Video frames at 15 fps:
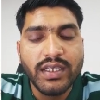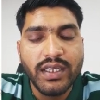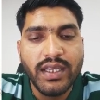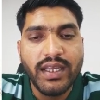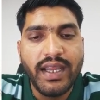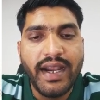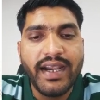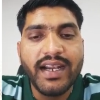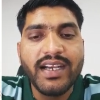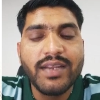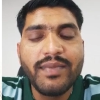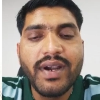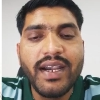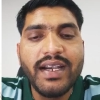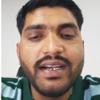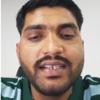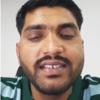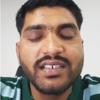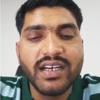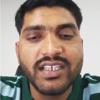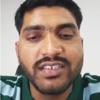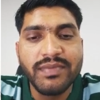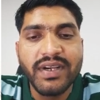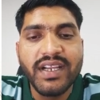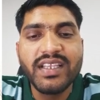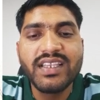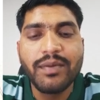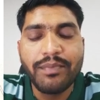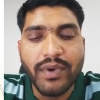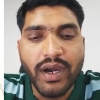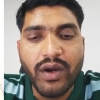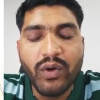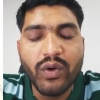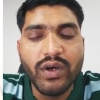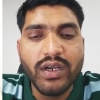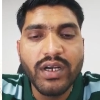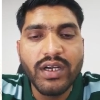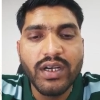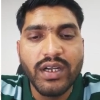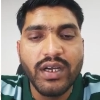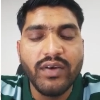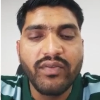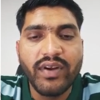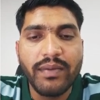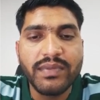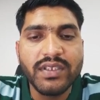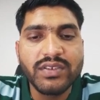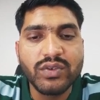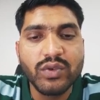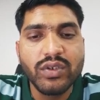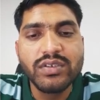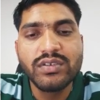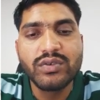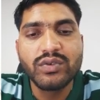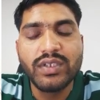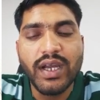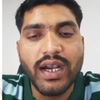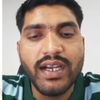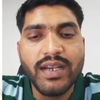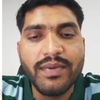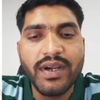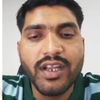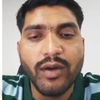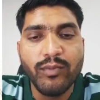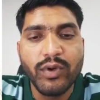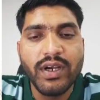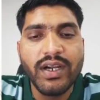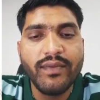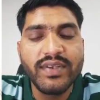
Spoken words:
and ultimately it is transmitting the power from the source to the ultimate component